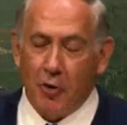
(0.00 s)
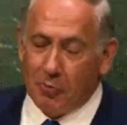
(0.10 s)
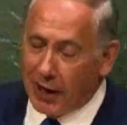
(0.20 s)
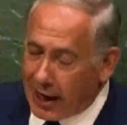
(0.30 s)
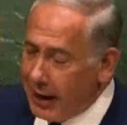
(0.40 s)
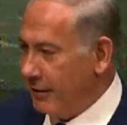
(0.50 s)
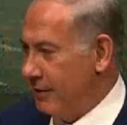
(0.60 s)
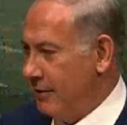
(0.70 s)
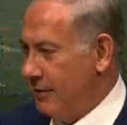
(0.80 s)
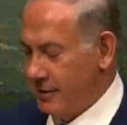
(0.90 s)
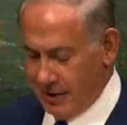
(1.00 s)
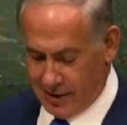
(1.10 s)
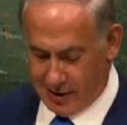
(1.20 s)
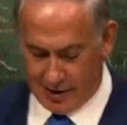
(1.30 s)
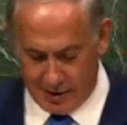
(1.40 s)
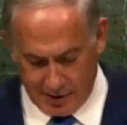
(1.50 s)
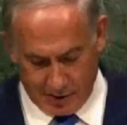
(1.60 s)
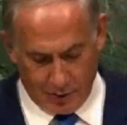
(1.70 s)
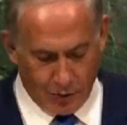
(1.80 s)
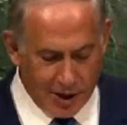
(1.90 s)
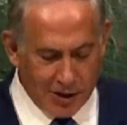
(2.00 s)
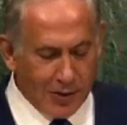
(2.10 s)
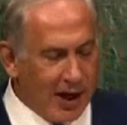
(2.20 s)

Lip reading: your plate when you